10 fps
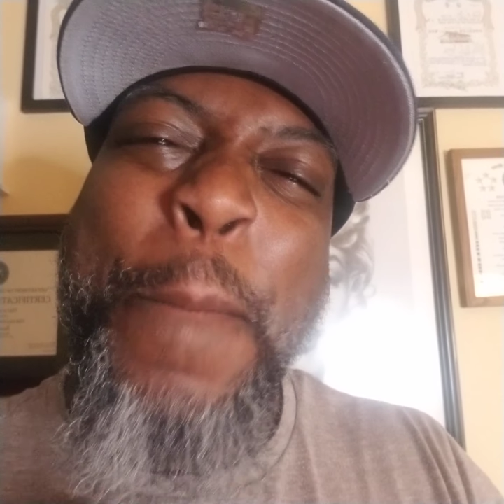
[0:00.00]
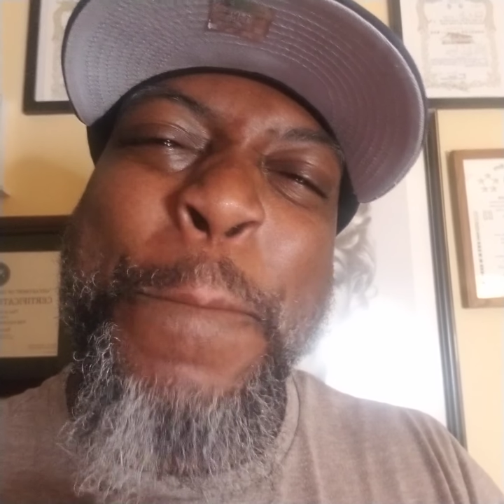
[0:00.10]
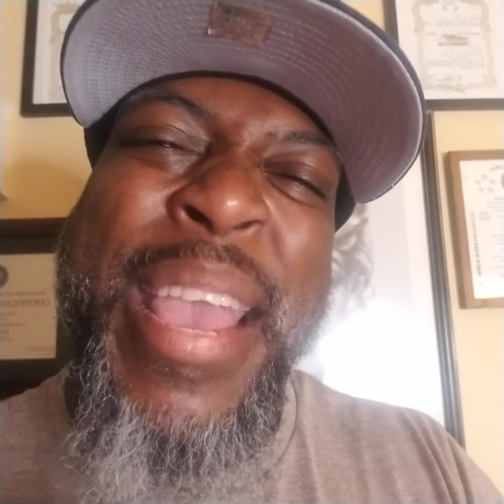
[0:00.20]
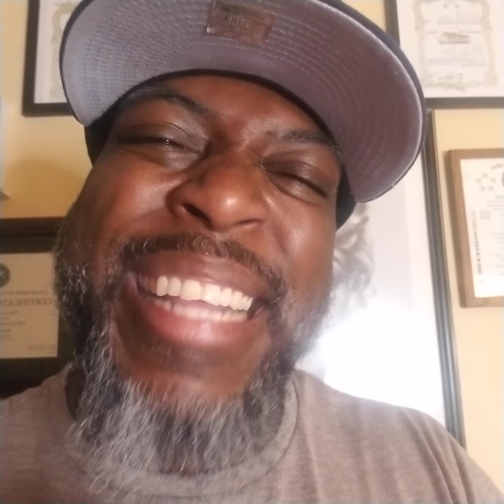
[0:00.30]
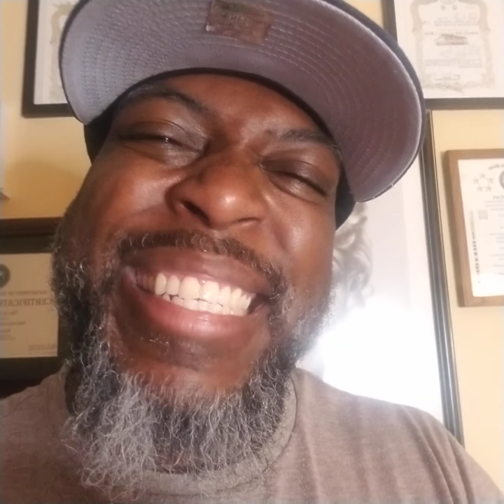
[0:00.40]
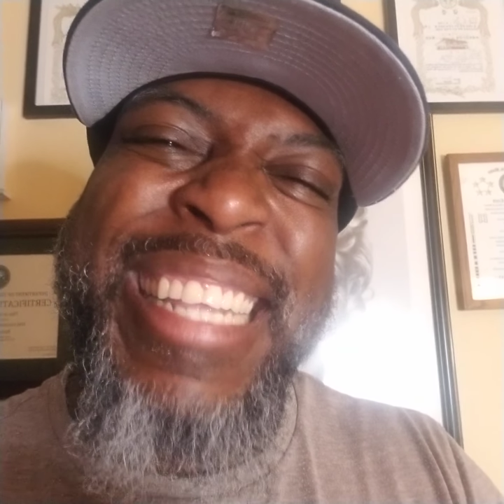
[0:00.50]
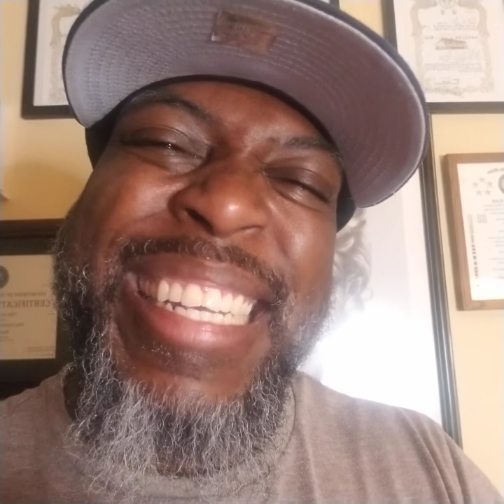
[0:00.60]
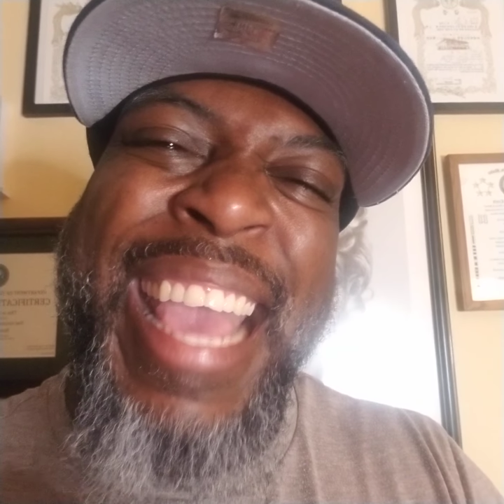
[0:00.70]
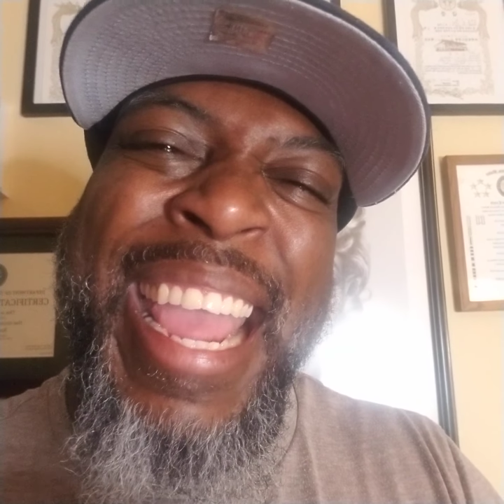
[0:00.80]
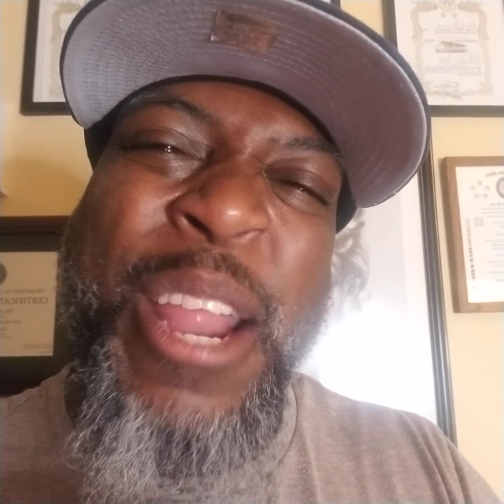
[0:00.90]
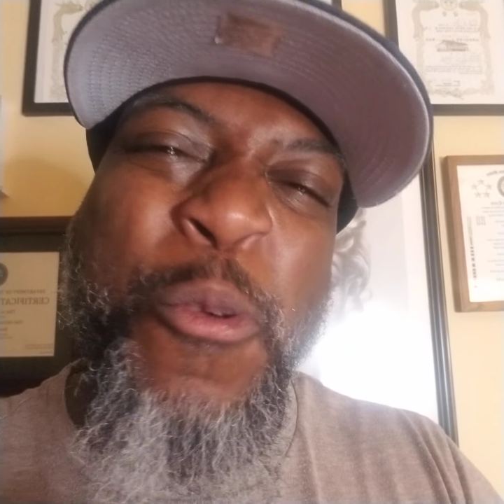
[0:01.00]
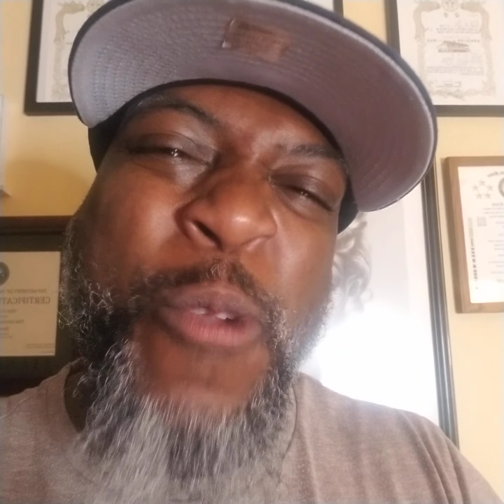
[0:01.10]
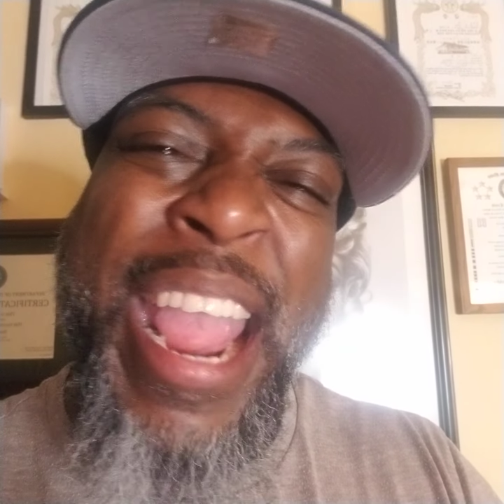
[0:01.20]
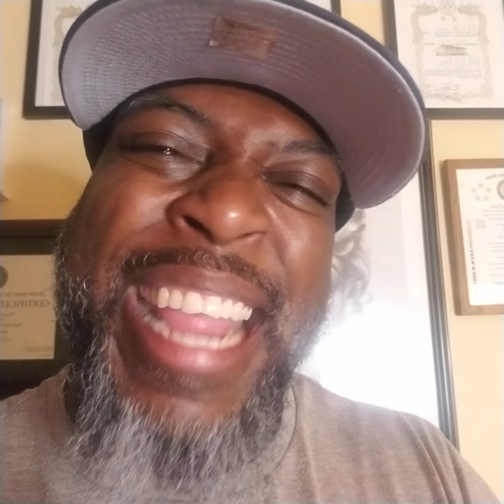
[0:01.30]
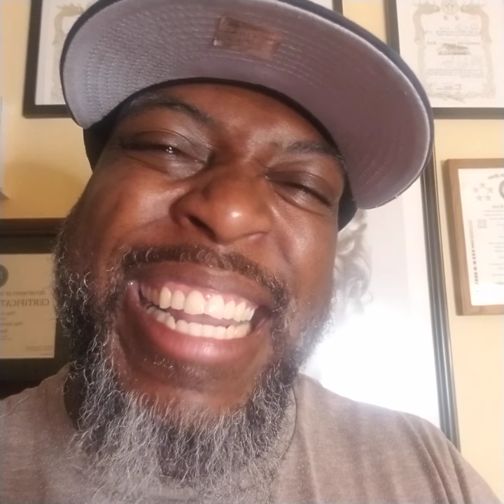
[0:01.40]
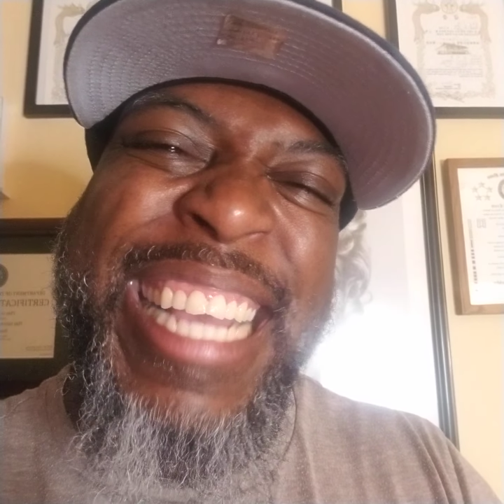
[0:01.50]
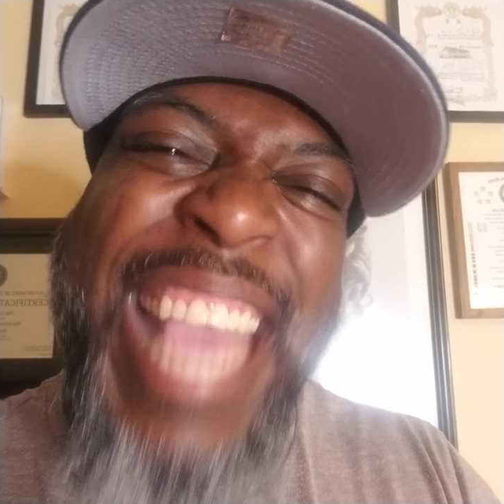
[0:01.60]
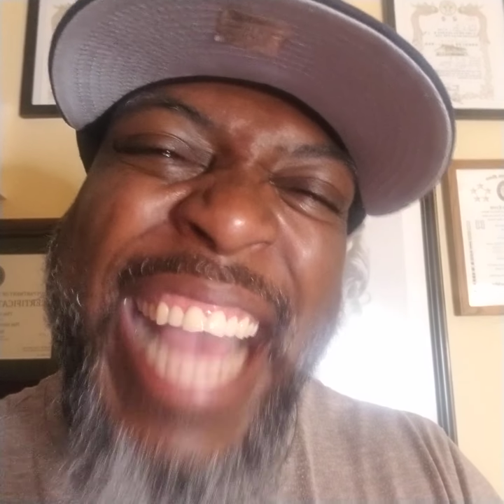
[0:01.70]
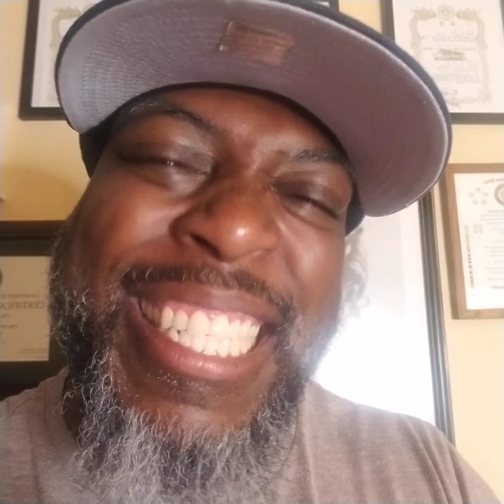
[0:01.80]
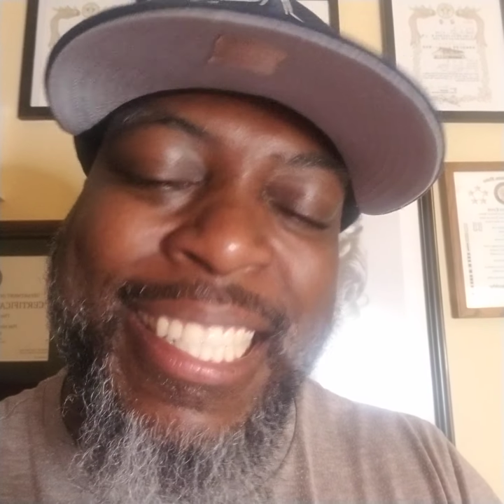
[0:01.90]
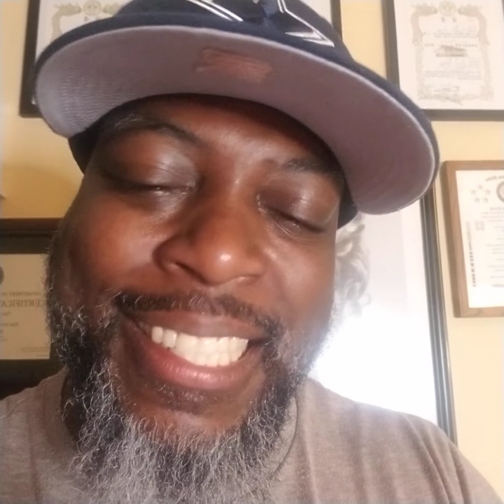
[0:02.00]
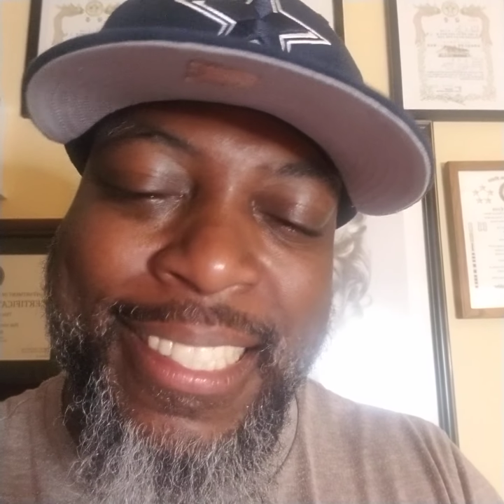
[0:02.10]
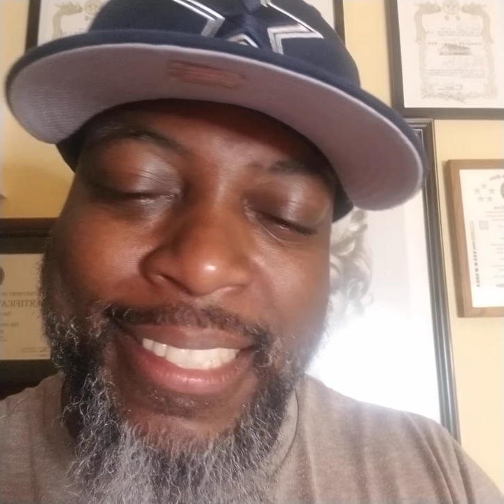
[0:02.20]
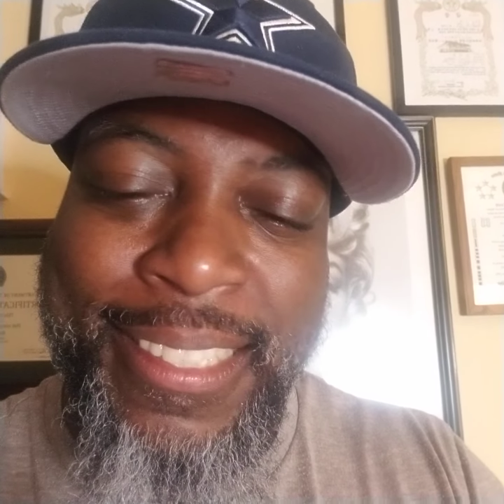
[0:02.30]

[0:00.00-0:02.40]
Make today rain. Yes.